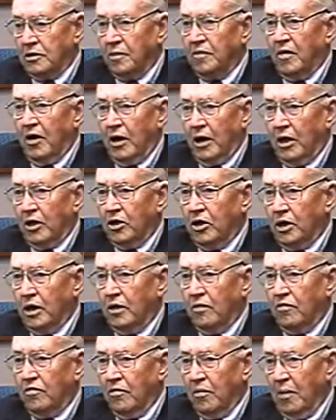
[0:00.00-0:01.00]
some very
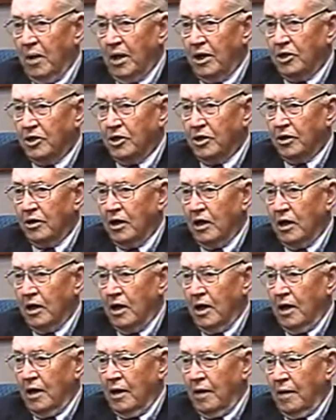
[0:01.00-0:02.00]
good information.
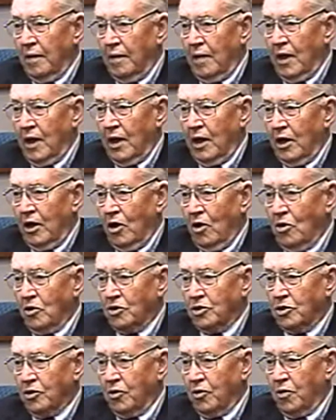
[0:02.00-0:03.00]
And
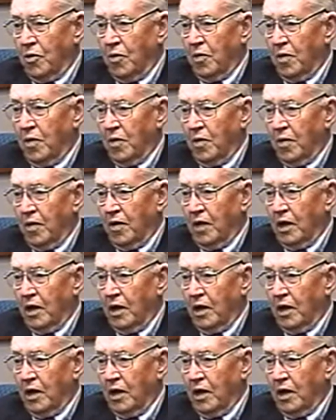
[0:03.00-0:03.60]
also